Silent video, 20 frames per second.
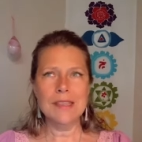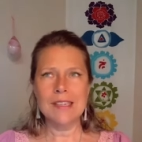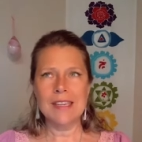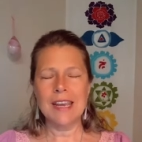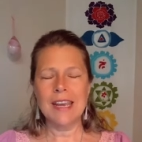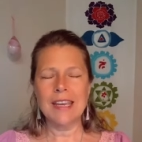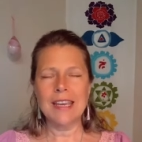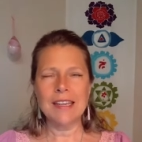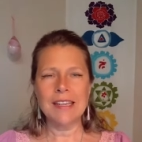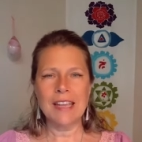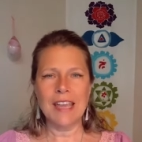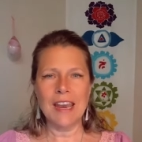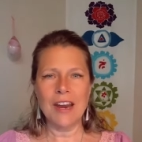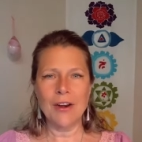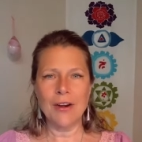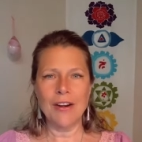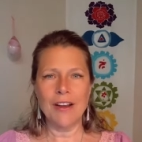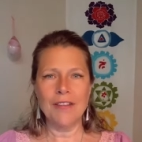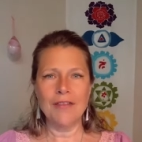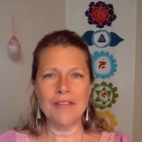taken
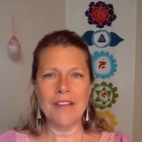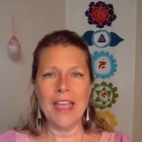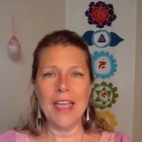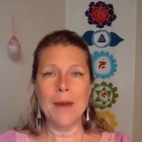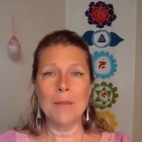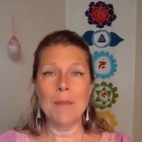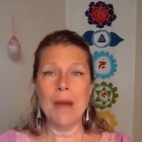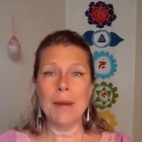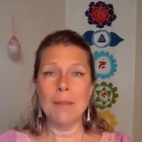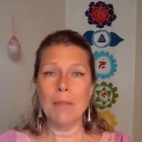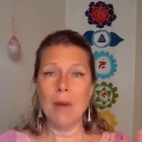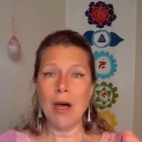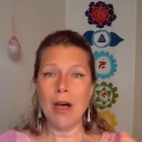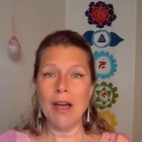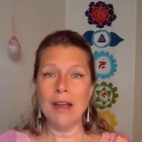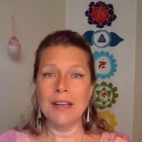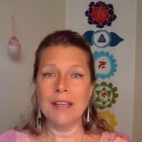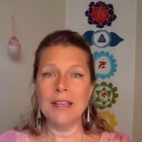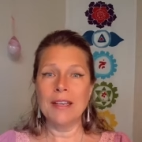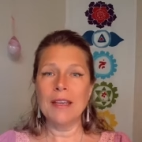care of, and my
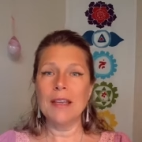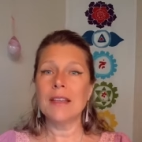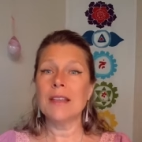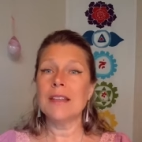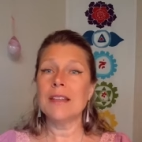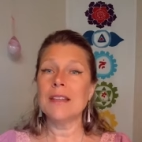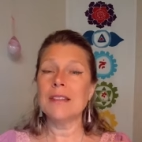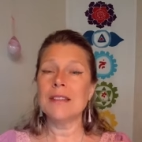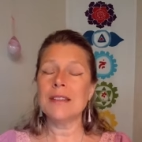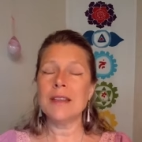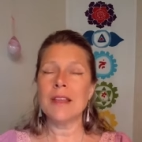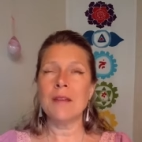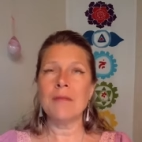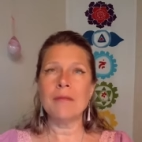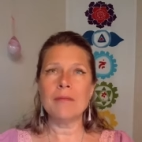body is